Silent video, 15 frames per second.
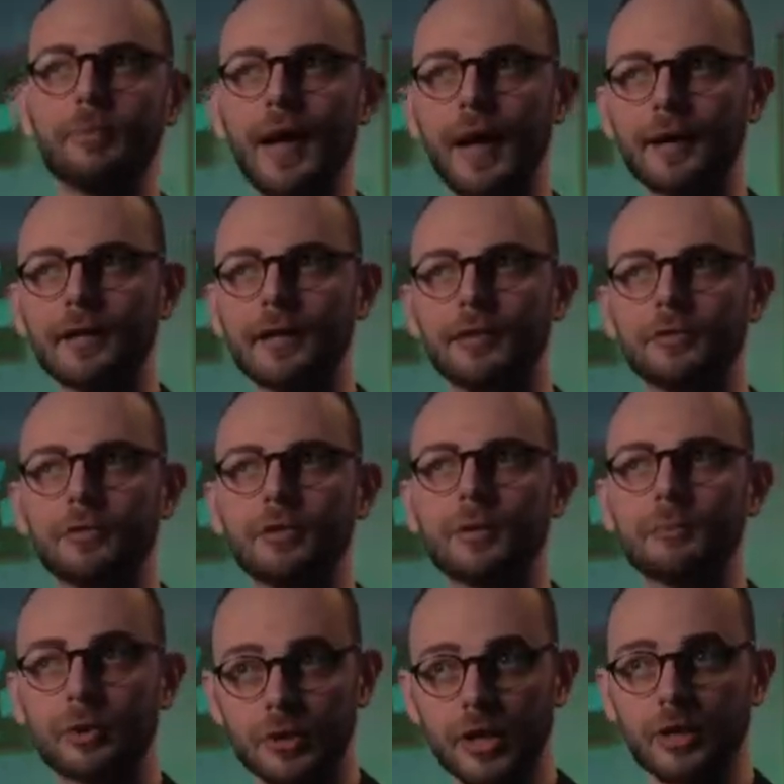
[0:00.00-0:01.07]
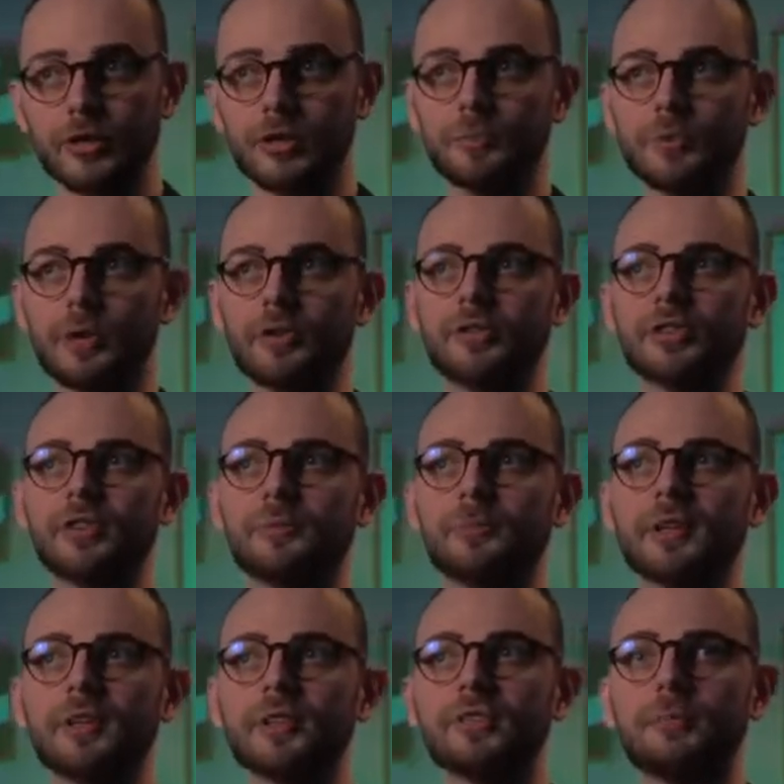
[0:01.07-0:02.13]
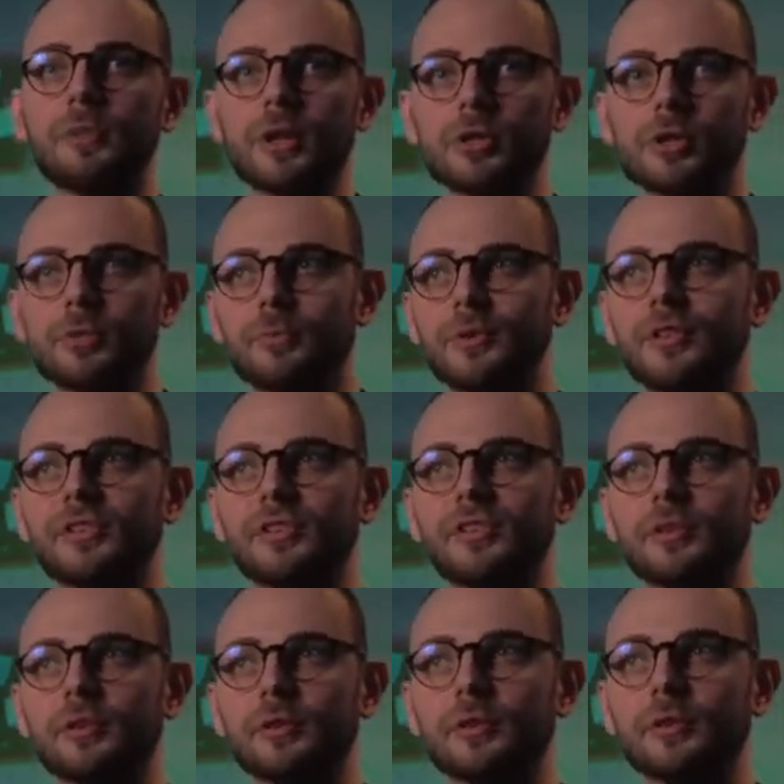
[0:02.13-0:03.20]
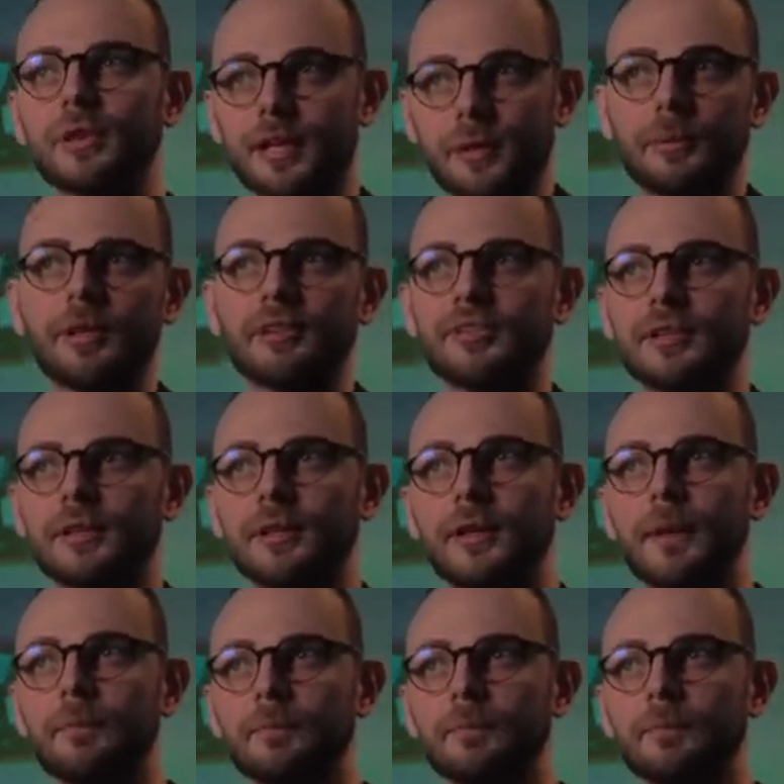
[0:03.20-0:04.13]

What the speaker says: back into the production process because the mushroom is cannibalistic.